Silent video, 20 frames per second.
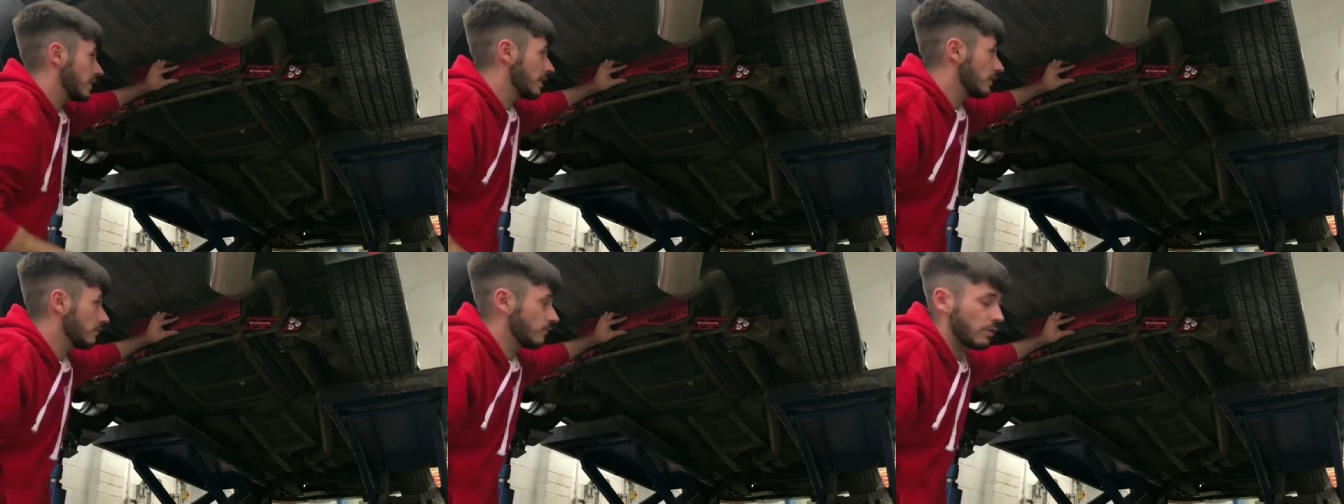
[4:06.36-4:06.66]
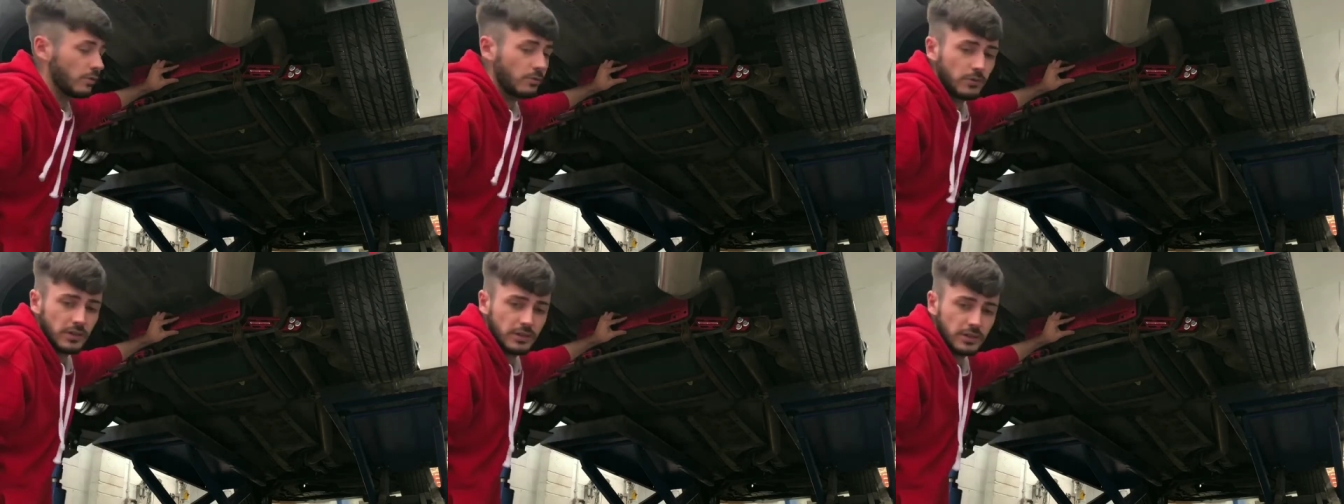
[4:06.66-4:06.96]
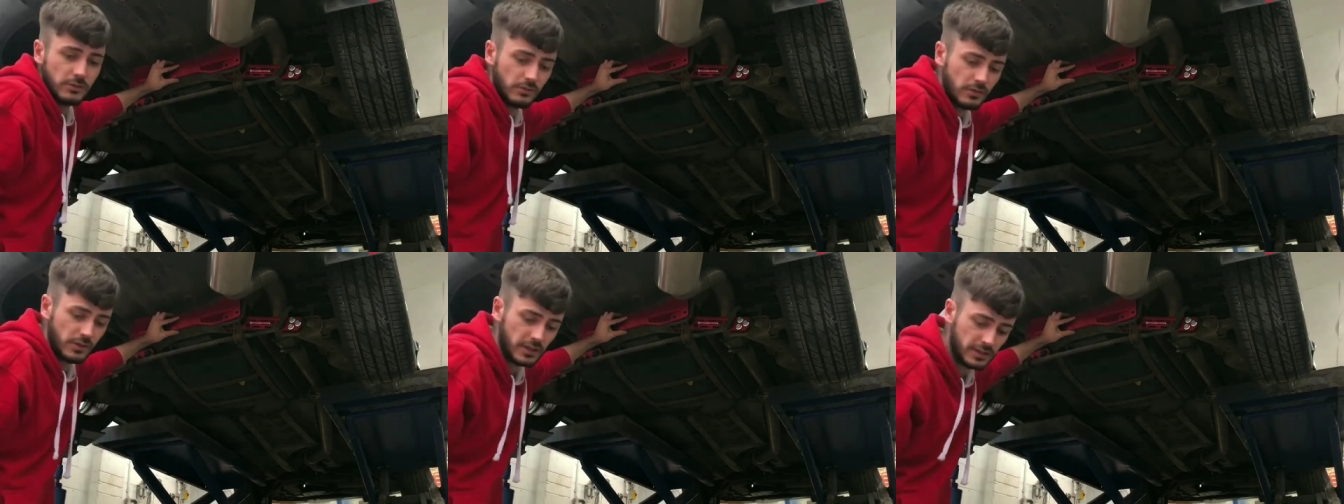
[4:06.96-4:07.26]
right and wrong way of
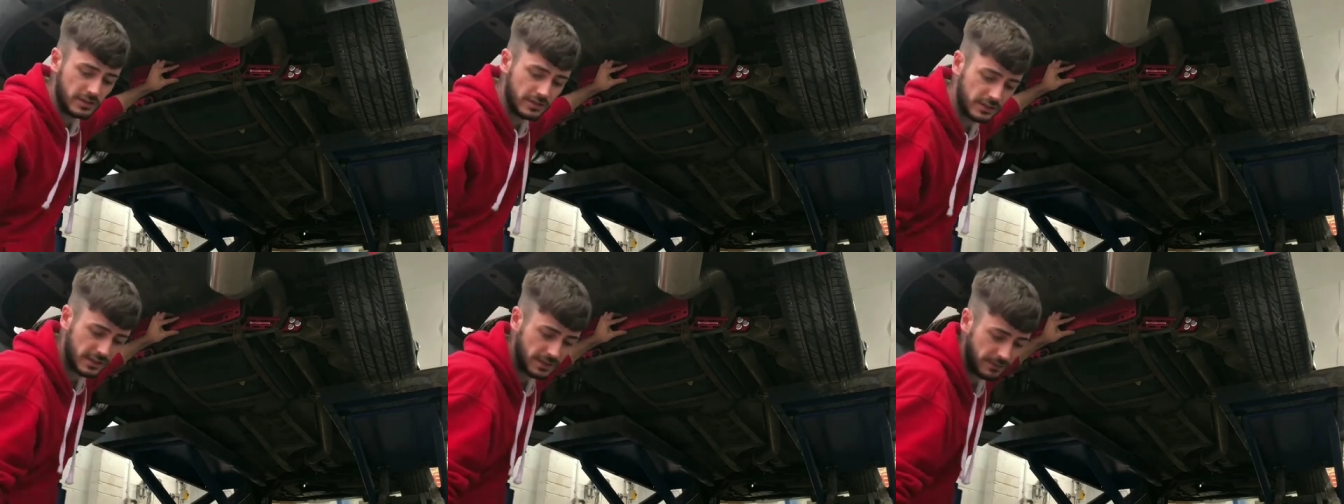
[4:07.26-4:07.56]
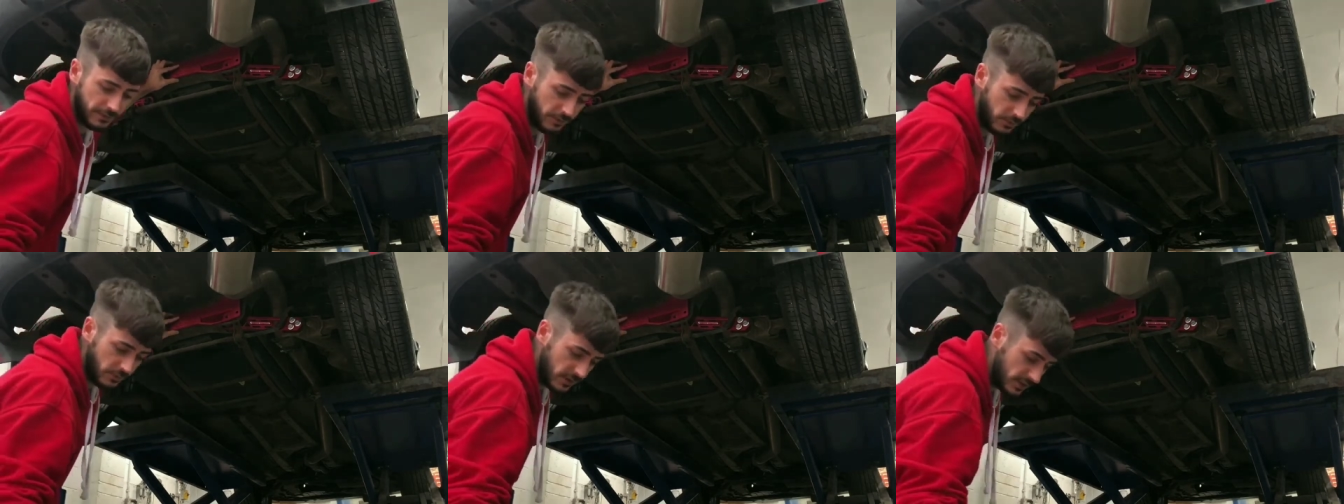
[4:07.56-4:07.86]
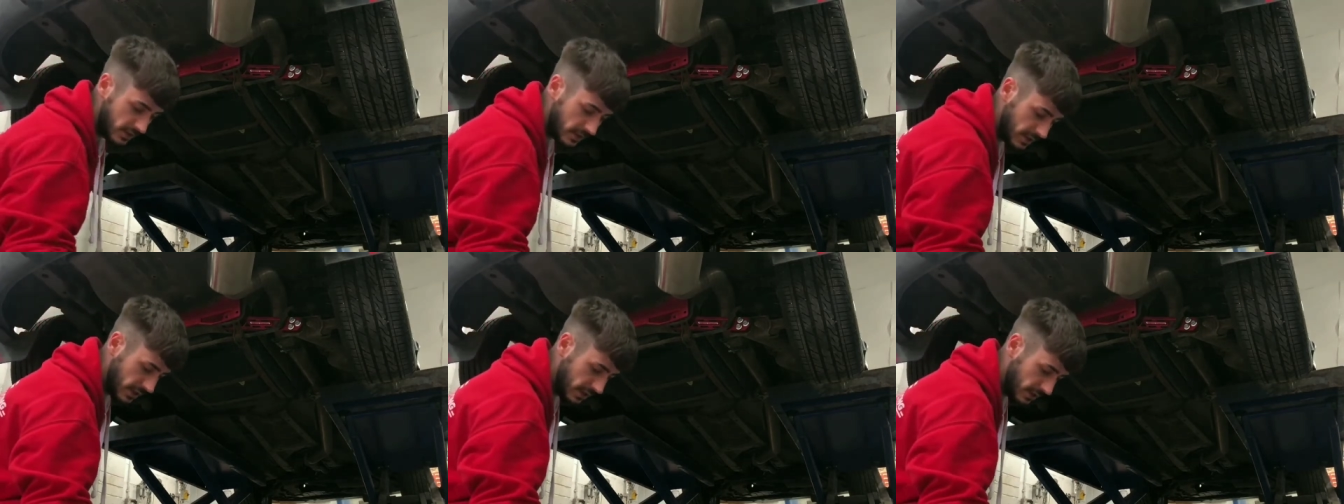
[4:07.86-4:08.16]
doing this. If there
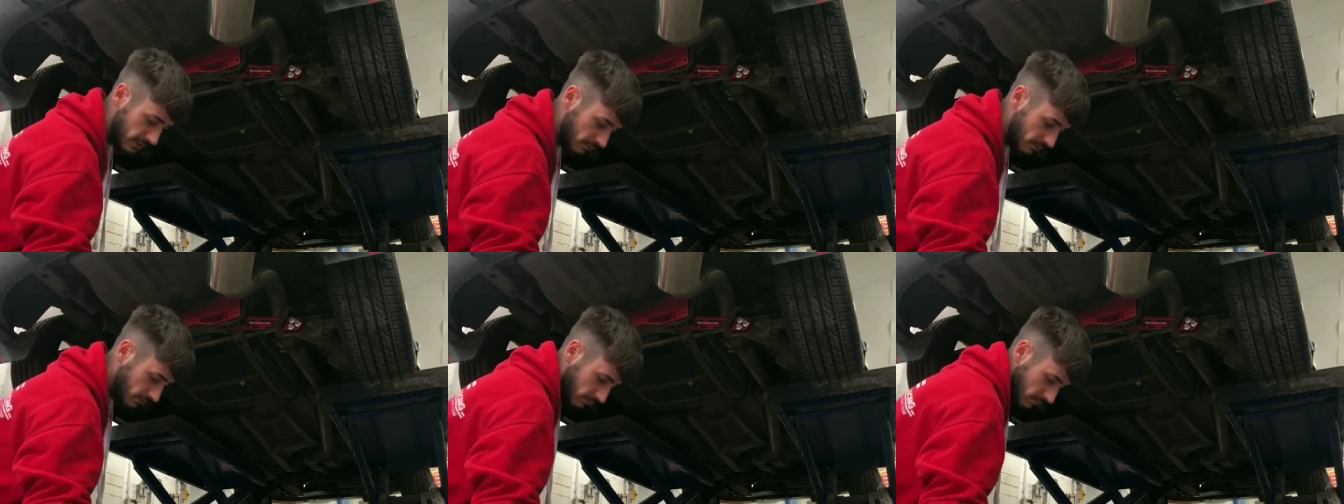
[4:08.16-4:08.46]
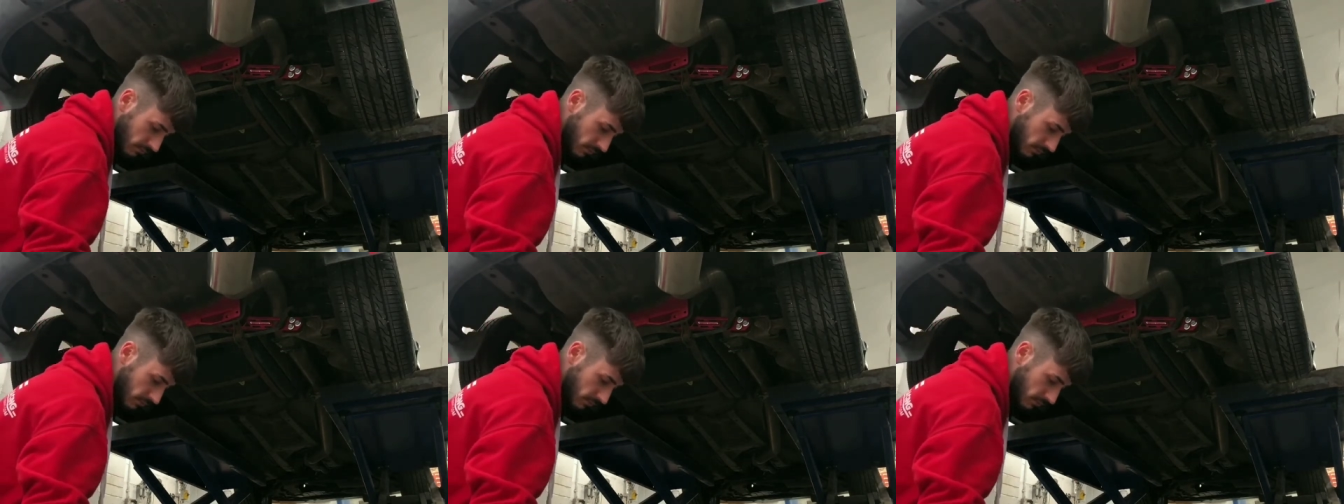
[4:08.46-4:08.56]
is, then